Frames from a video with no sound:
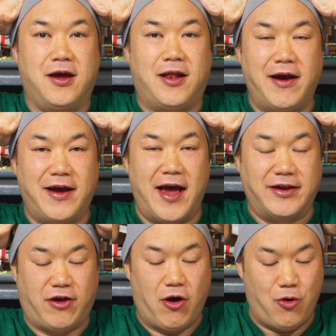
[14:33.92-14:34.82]
There you
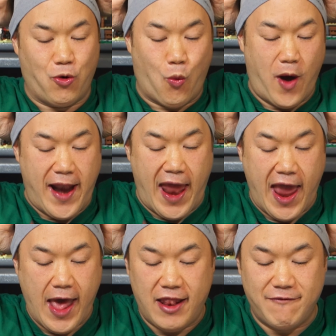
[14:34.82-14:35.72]
guys go. One
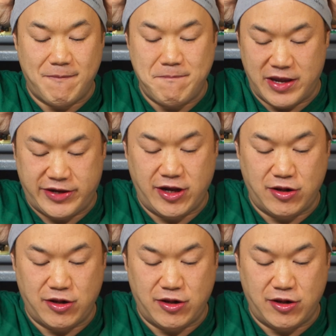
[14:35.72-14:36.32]
hell of a messy